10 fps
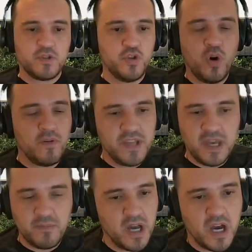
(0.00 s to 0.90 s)
two of
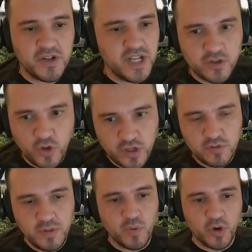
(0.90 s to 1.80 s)
them are not going
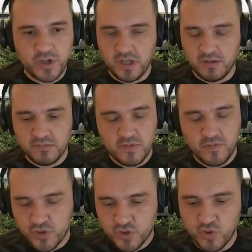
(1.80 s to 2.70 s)
to be working
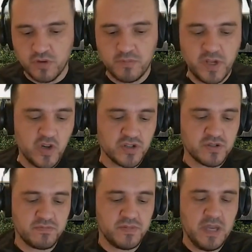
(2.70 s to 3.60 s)
for sure because
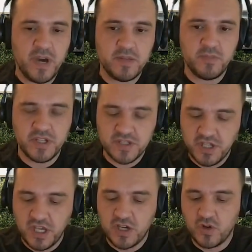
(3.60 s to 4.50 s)
they might be
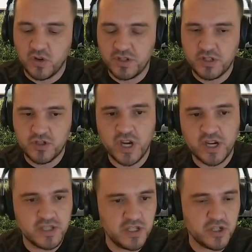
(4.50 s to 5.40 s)
sick or the
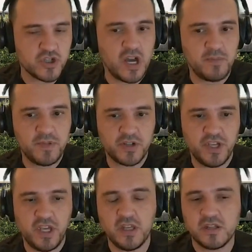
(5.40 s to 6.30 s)
truck is in shop, they're
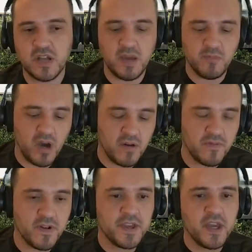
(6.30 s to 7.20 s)
taking time off.
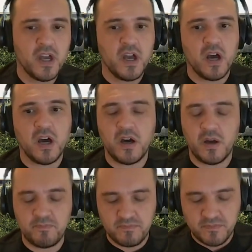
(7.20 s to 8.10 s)

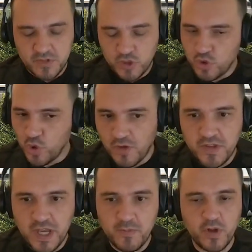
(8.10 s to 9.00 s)
Uh, two of
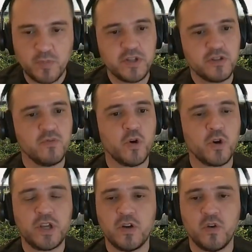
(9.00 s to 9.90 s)
them will be
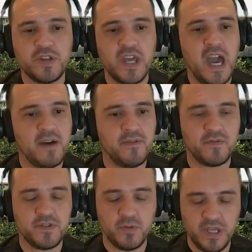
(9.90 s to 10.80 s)
working only half
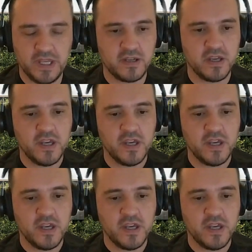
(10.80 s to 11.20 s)
of the week.